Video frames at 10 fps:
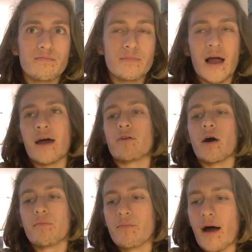I don't
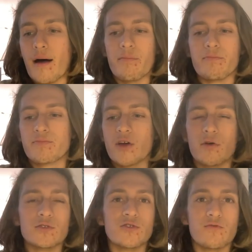know, I'm
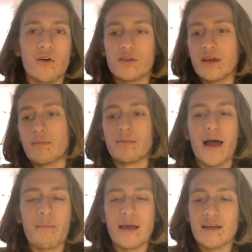going too far deep,
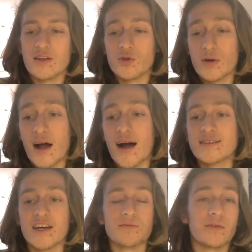not make it into a
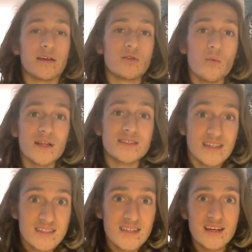contest, but like the ones
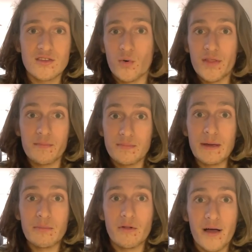that stick, the one that
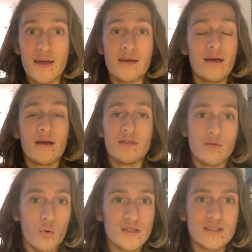people like, the
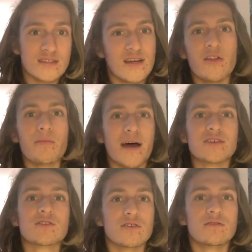ones that sell the
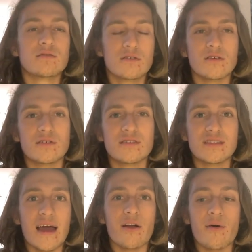best could
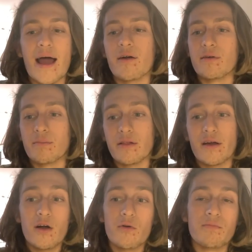stay around and be
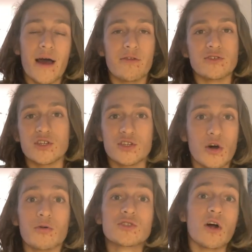like, oh, now there's just
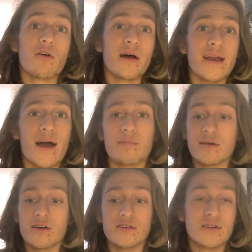Coke Starlight out
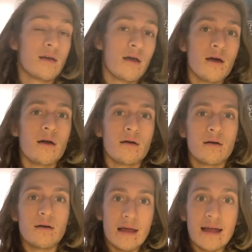because
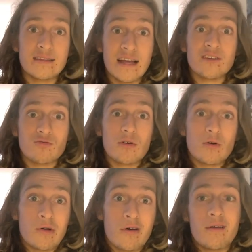it tastes real
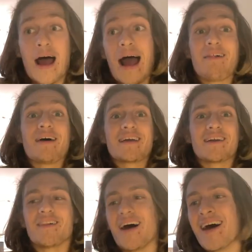good. I like it
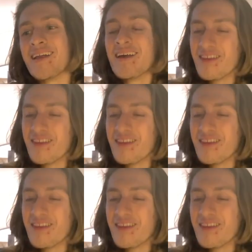a lot.